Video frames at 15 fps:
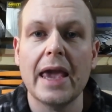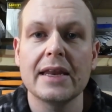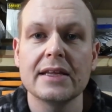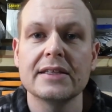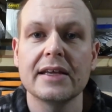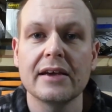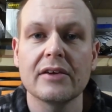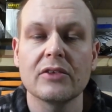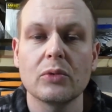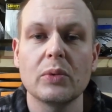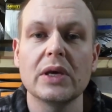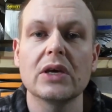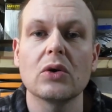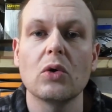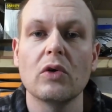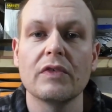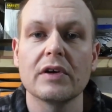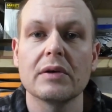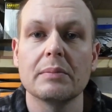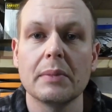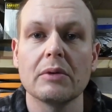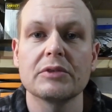any day of the week
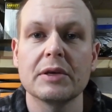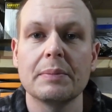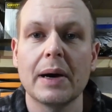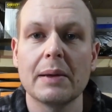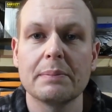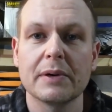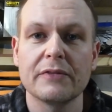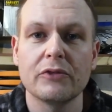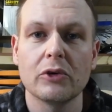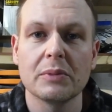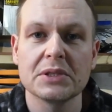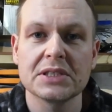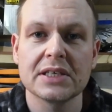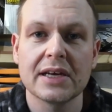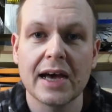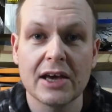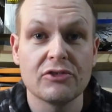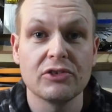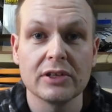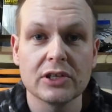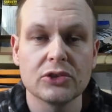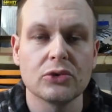over multiband performance here. I
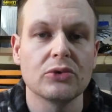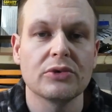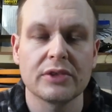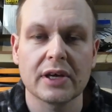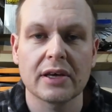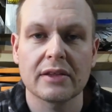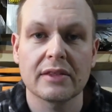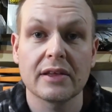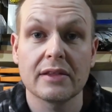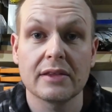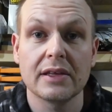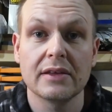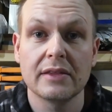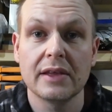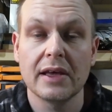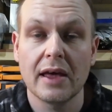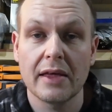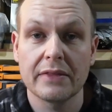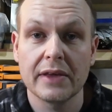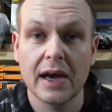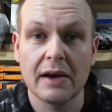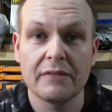really do think that
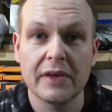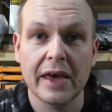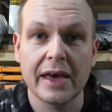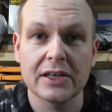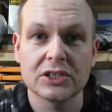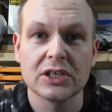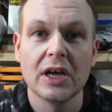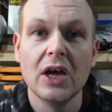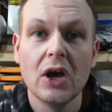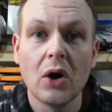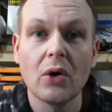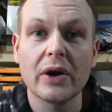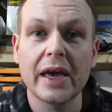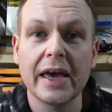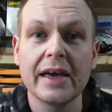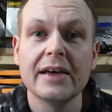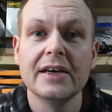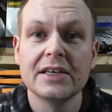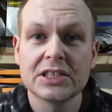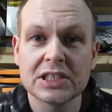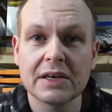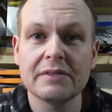they have the edge. Okay,
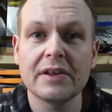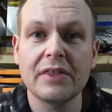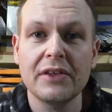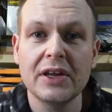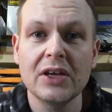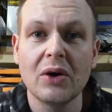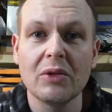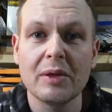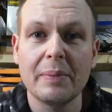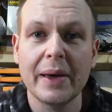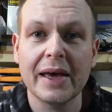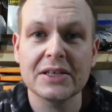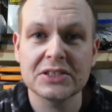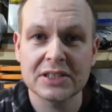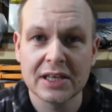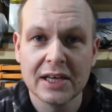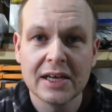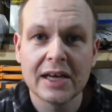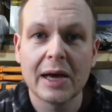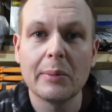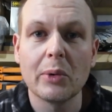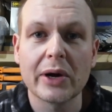73, all the best,
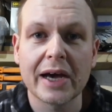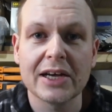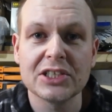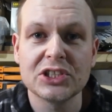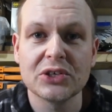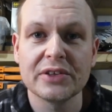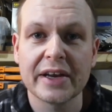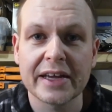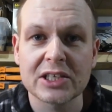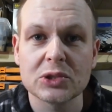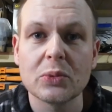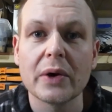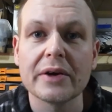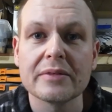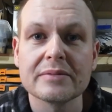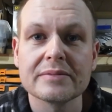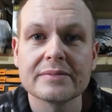and we'll catch you on the next one.